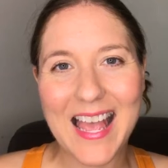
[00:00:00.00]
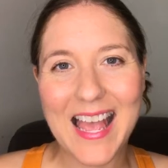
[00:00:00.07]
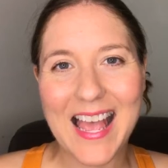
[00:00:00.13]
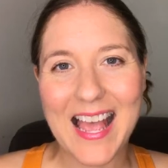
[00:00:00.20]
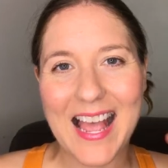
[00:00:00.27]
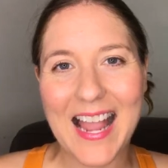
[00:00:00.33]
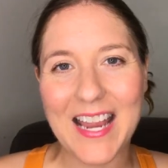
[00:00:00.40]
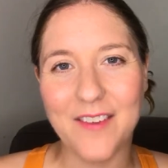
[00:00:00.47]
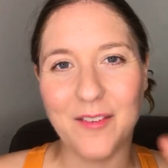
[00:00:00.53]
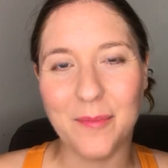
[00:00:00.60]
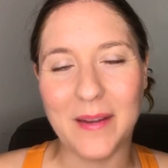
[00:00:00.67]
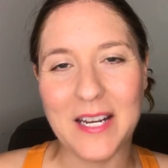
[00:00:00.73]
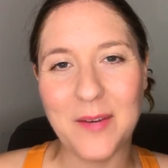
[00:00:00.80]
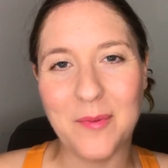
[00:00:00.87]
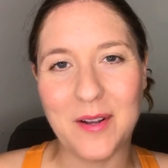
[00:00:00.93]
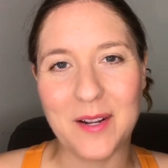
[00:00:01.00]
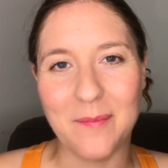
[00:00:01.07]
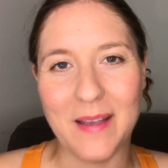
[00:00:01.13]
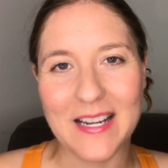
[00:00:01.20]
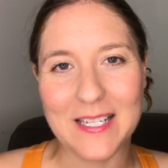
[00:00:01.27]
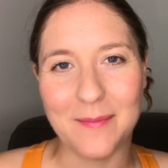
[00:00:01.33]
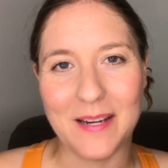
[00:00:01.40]
Hi everybody, welcome
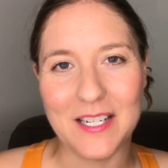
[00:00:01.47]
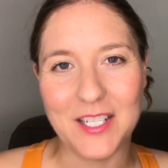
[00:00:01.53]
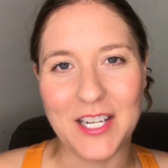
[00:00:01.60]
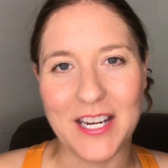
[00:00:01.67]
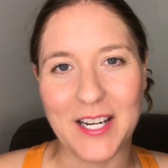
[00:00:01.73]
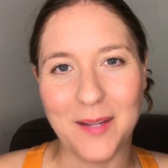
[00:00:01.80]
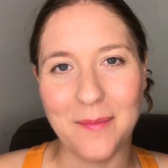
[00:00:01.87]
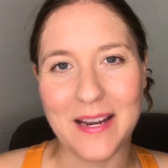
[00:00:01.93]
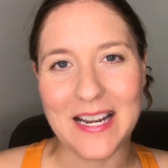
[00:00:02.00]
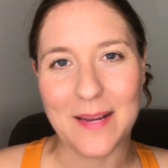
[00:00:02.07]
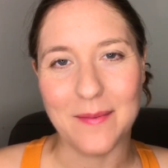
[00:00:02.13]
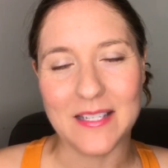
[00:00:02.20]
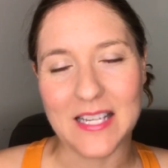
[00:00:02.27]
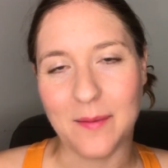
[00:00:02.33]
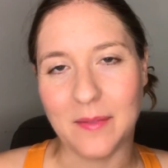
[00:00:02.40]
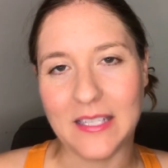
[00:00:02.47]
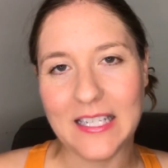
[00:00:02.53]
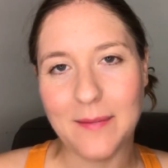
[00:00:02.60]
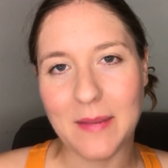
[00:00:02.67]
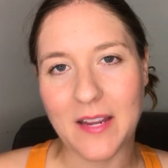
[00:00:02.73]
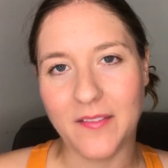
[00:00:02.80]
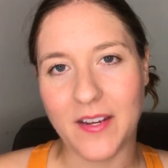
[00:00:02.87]
back to my channel. My name is
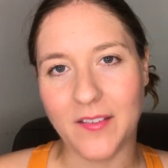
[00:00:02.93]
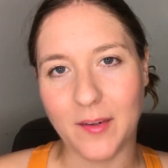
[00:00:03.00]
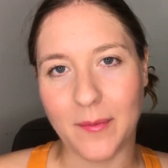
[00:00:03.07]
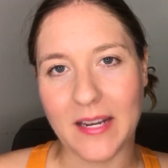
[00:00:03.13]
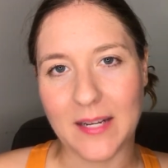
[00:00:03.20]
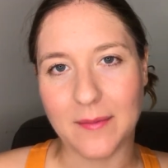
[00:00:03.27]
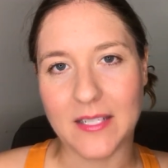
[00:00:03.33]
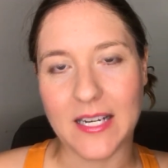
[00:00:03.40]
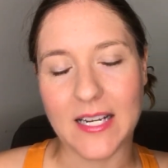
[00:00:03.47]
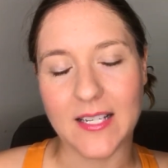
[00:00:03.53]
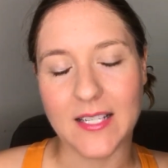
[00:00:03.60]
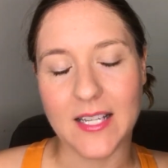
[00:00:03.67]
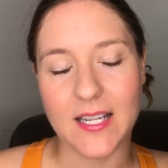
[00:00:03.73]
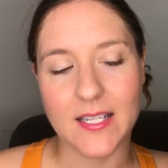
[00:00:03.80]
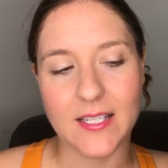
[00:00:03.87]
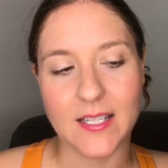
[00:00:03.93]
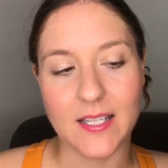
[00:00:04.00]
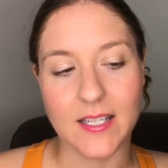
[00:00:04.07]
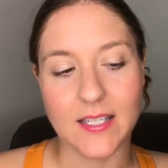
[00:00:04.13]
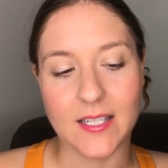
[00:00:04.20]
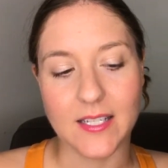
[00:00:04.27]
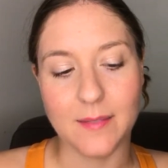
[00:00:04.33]
Emily. My favorite makeup today is this.
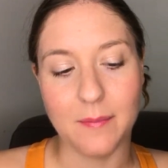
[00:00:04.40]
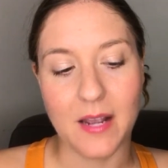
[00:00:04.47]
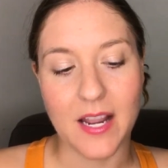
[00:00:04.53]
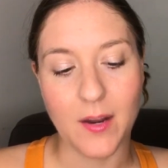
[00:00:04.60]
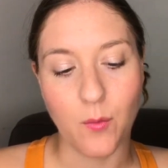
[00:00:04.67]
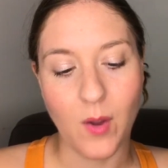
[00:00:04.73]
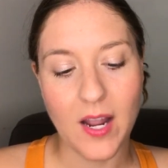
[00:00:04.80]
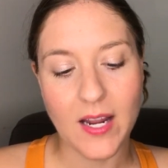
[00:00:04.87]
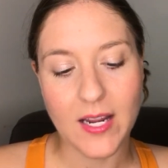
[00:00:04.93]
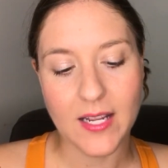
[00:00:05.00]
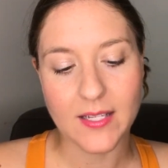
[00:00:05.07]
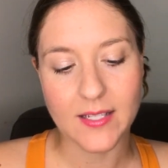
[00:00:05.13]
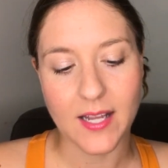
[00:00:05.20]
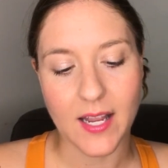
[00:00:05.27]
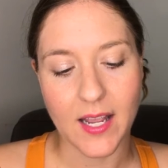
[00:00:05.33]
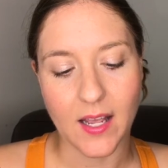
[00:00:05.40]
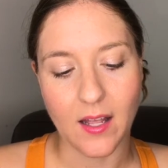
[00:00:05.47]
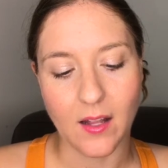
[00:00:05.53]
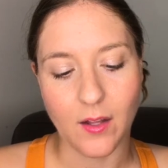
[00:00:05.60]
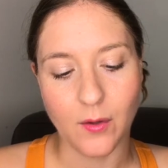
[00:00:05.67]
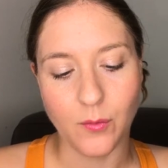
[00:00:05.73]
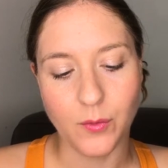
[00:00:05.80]
This is my
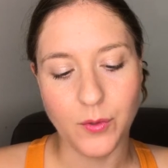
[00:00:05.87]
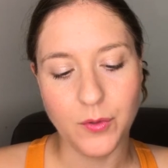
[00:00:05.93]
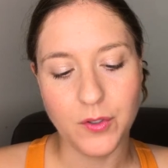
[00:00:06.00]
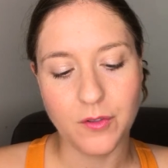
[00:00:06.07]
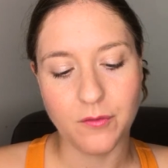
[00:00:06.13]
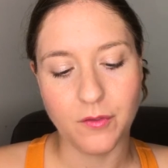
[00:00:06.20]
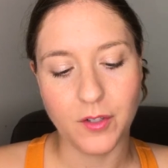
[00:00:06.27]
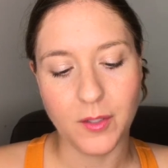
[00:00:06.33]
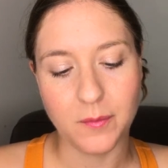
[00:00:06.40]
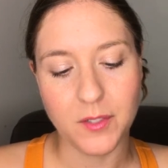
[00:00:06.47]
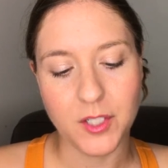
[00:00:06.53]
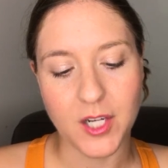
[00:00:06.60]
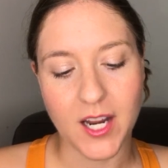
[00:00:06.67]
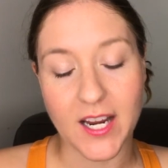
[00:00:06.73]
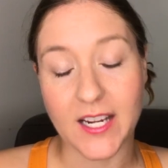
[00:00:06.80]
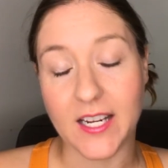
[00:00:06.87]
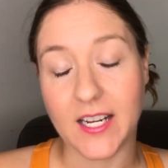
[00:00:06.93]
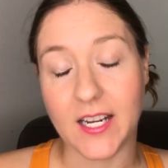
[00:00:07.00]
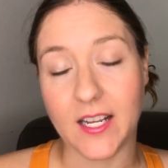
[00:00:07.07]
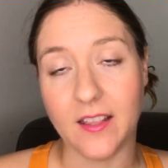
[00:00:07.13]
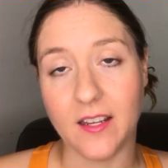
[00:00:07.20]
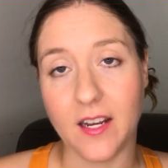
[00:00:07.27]
YSL Rouge Volupte Shine
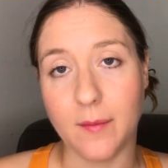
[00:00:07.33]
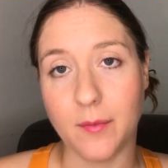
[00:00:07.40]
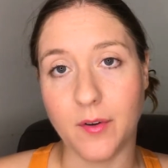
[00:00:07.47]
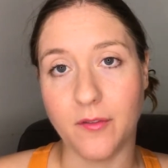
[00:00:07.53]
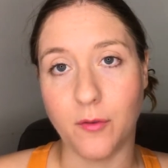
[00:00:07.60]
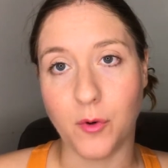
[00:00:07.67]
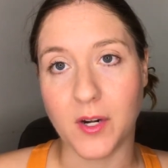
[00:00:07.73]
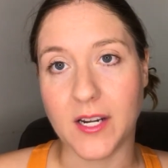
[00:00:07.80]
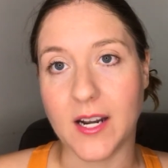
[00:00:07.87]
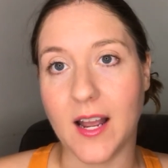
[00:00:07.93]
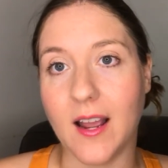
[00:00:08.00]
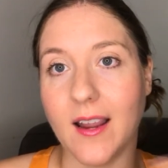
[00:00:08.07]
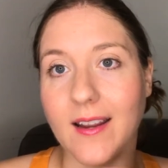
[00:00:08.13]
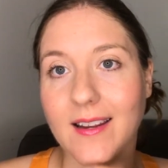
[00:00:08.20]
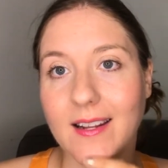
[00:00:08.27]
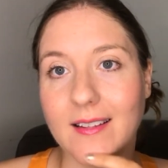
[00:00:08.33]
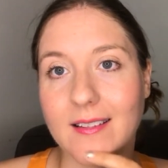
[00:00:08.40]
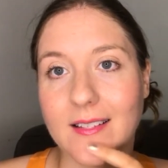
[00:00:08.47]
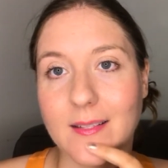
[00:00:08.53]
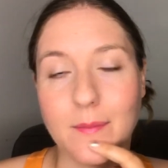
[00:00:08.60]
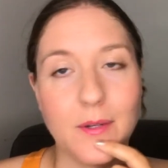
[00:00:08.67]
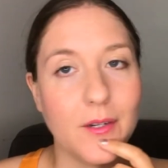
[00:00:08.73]
in the number 49. It's
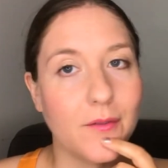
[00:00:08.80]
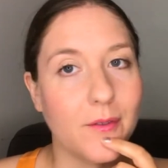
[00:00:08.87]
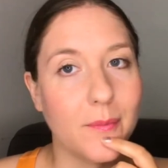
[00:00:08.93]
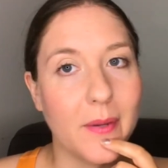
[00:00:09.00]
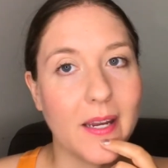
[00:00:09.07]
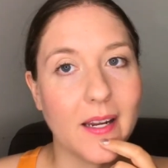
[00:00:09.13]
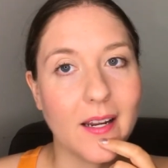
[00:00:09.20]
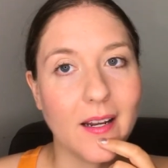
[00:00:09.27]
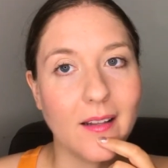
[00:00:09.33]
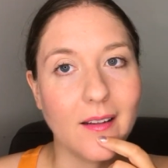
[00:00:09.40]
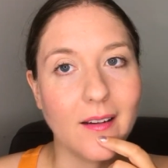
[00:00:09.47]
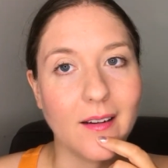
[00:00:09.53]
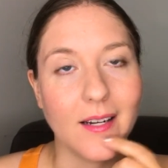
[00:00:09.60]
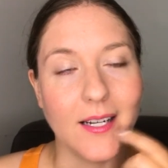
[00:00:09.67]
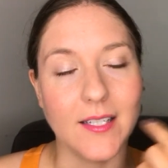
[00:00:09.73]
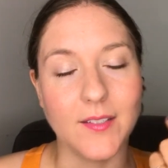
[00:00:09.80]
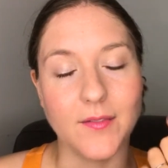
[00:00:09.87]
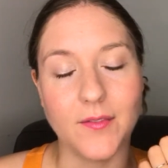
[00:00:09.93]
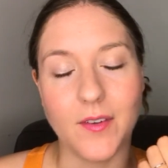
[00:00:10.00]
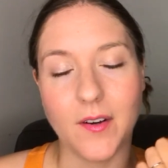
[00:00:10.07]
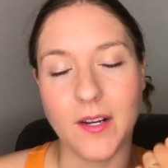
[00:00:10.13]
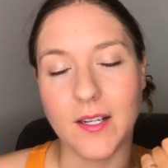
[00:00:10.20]
this beautiful pink color. It's
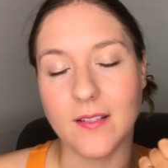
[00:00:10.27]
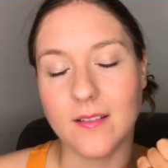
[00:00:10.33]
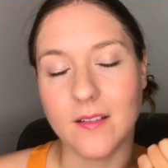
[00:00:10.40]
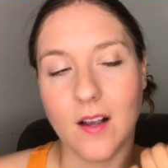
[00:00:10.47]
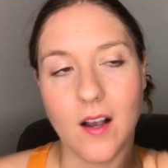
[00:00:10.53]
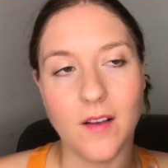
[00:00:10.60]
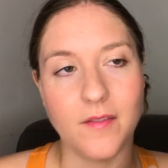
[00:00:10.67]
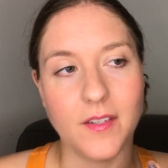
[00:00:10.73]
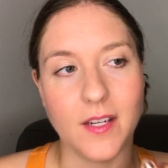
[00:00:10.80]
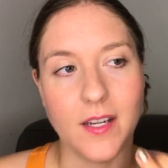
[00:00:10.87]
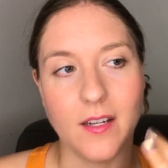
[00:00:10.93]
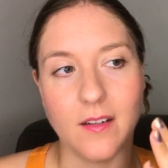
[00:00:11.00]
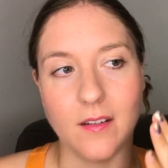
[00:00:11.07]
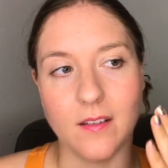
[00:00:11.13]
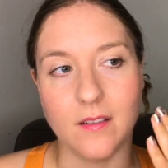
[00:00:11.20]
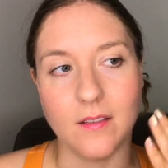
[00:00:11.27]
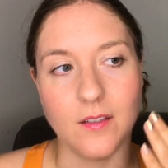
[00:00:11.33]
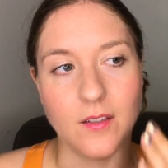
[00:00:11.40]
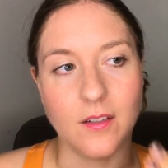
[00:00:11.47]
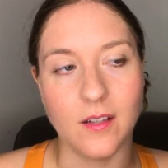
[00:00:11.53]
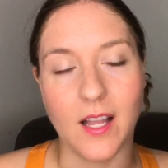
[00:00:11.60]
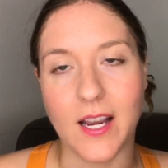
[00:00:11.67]
very soft
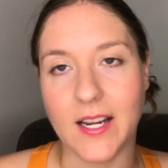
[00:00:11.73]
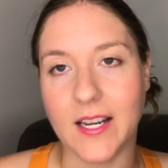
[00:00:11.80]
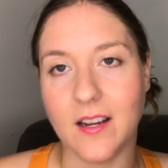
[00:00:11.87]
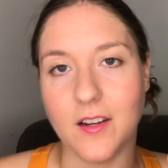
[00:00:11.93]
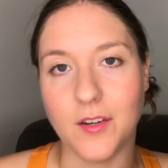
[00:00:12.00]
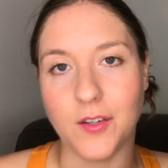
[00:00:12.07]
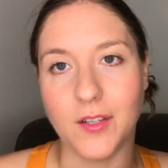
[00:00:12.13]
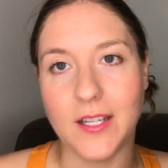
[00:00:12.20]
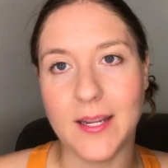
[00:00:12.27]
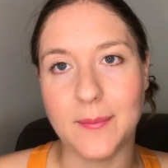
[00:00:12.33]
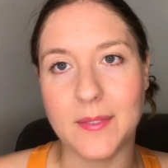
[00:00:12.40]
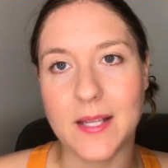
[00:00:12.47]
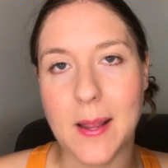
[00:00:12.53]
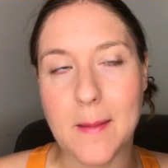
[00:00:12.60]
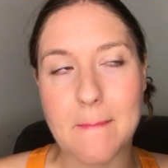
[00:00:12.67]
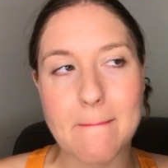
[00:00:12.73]
and gliding on your lips.